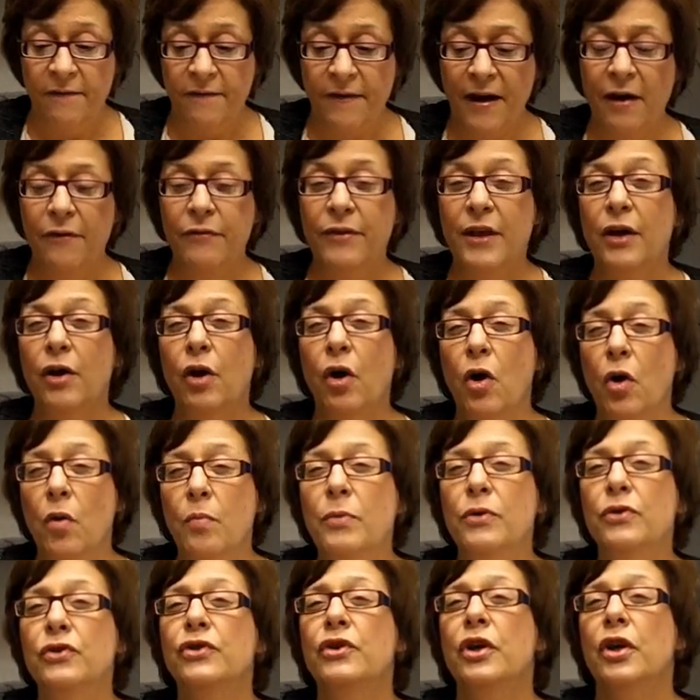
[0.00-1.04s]
found that
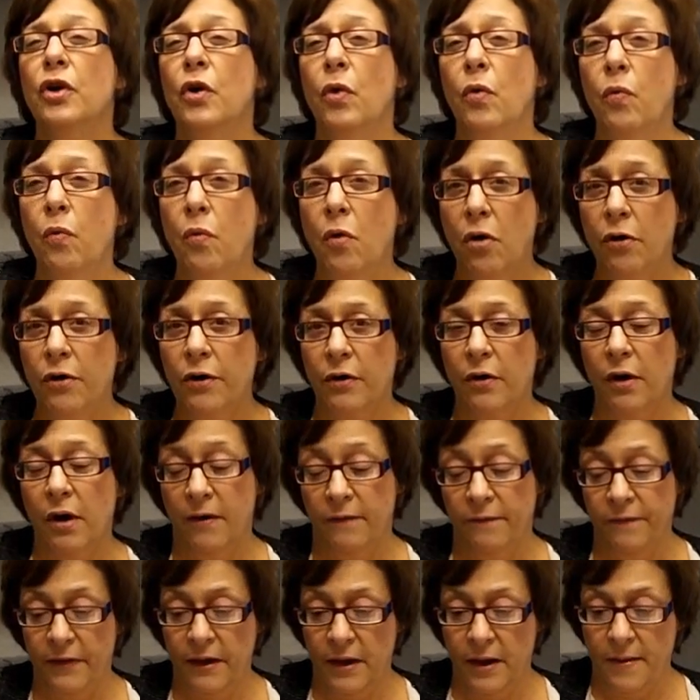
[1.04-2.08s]
almost a quarter
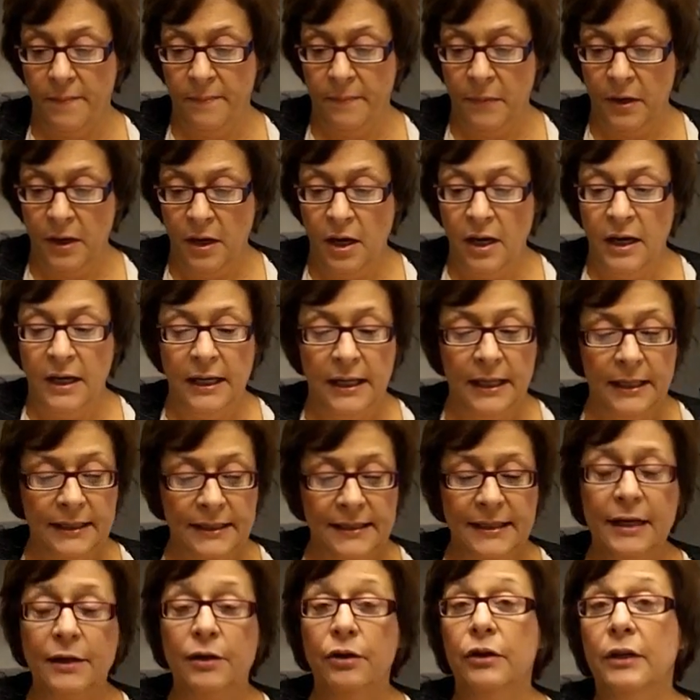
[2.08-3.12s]
of them
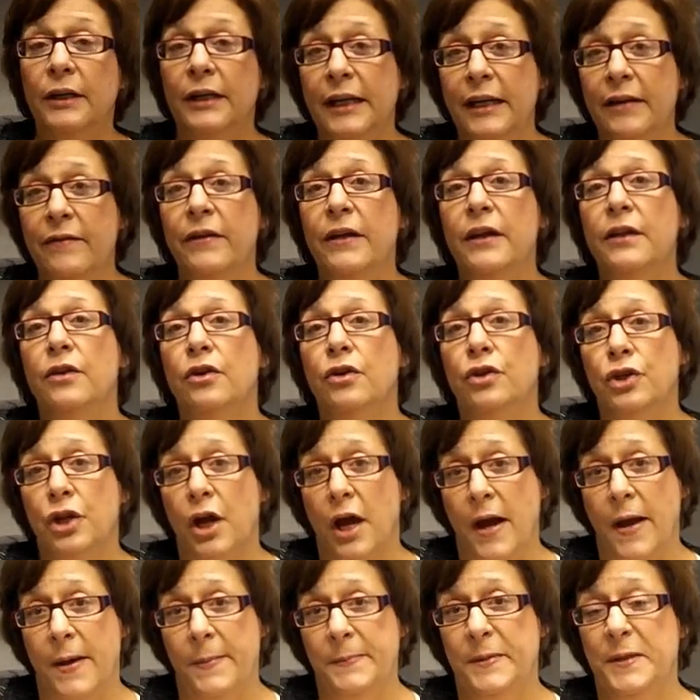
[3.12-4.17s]
considered leaving their
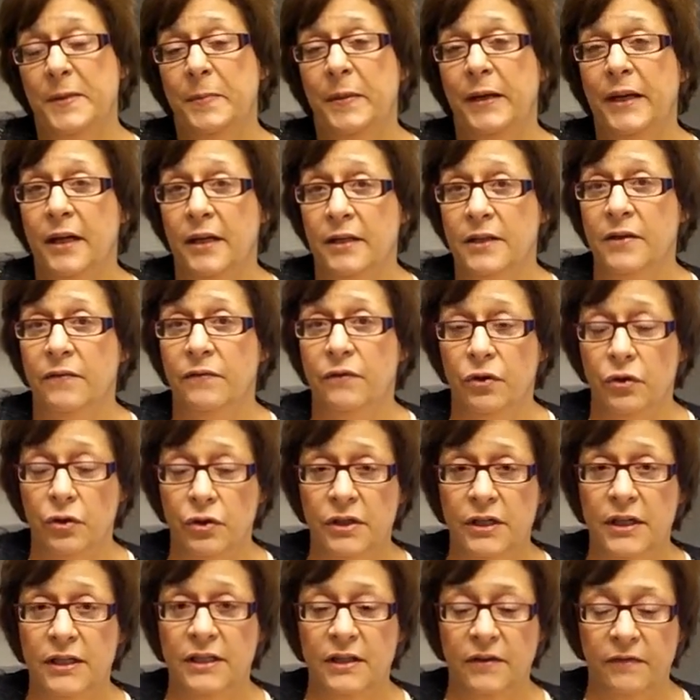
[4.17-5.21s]
jobs because of
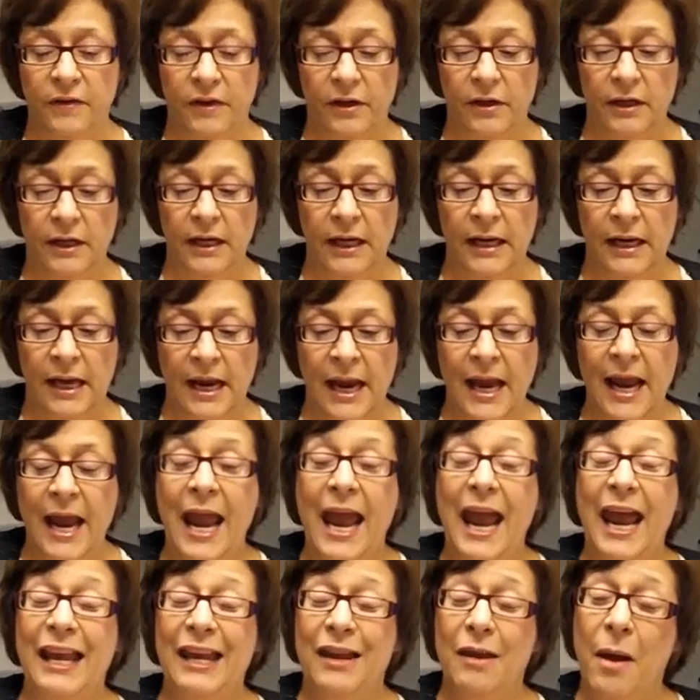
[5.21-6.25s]
nurse incivility,
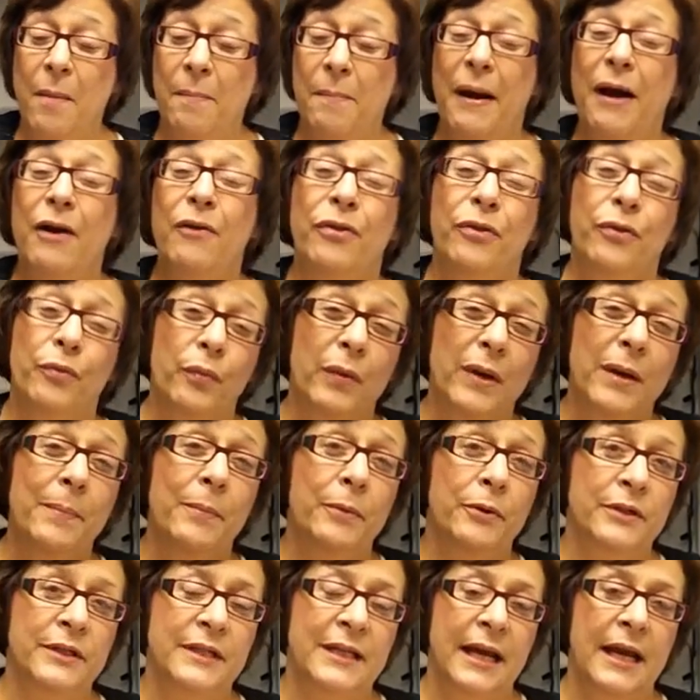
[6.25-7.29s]
and about
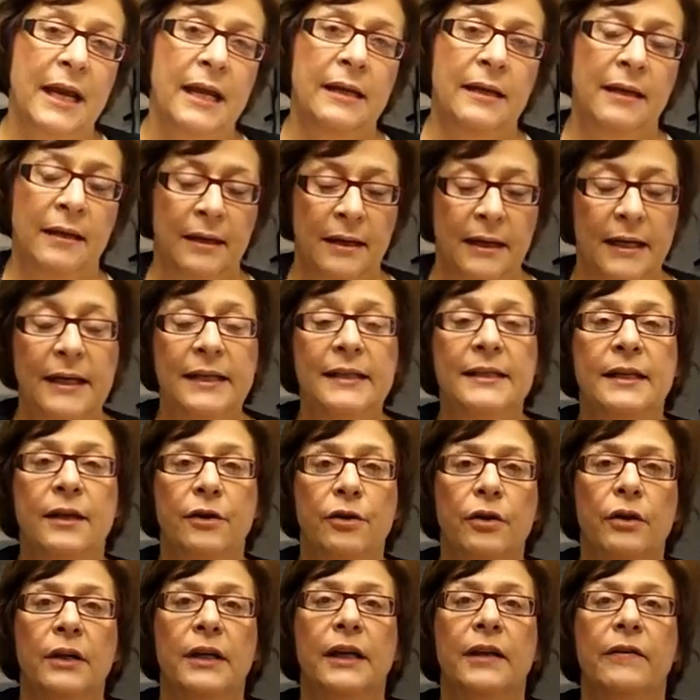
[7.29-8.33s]
3%
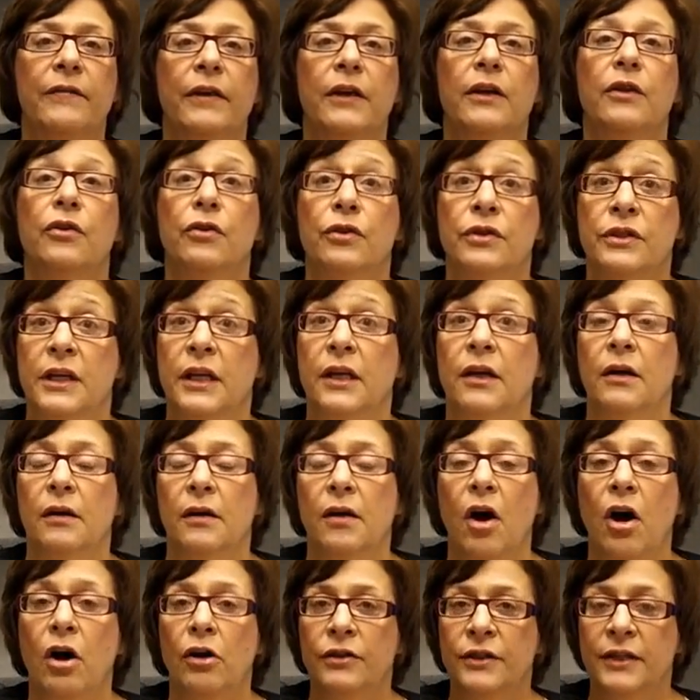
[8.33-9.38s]
considered leaving nursing
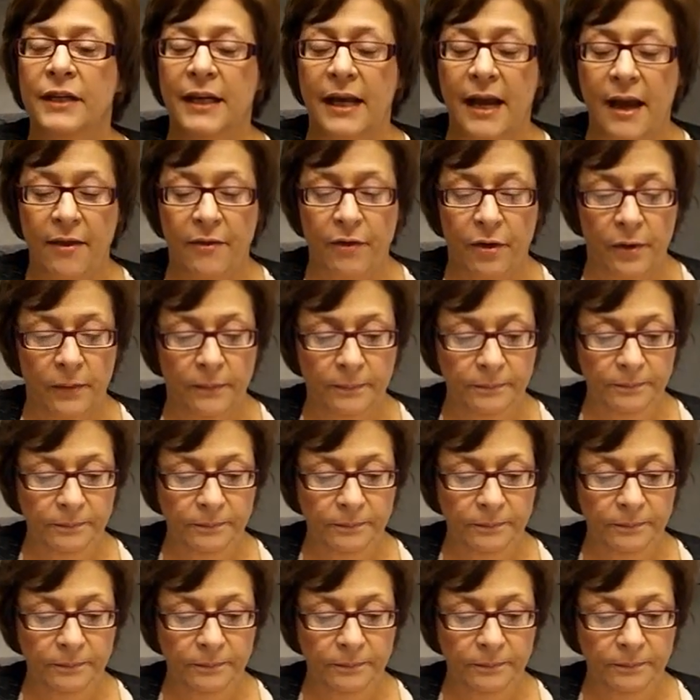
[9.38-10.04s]
altogether.